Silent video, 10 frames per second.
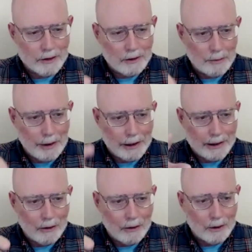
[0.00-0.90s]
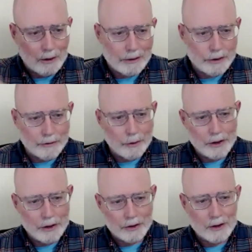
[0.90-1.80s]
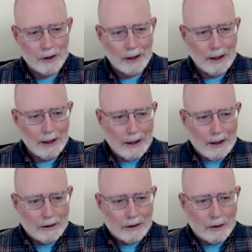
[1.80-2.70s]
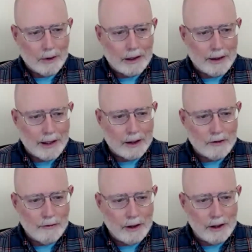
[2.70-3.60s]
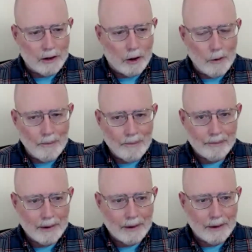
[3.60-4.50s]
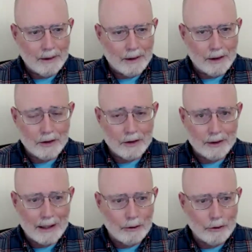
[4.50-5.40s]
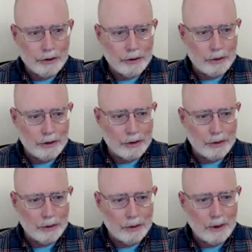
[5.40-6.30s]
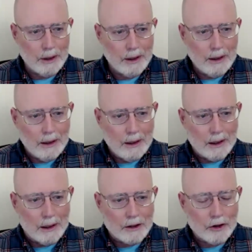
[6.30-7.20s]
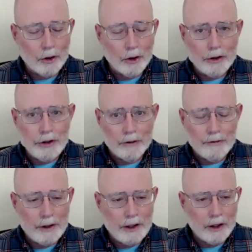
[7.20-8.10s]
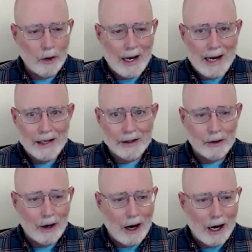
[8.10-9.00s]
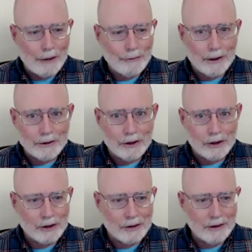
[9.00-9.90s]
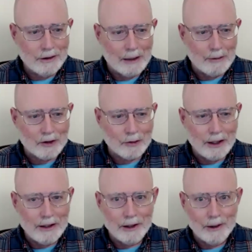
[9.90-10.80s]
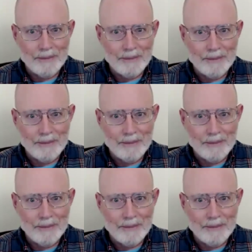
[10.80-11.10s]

depending on how loud your voice is. To the right of that is video. This allows you to turn your video on or off. I'll just demonstrate here.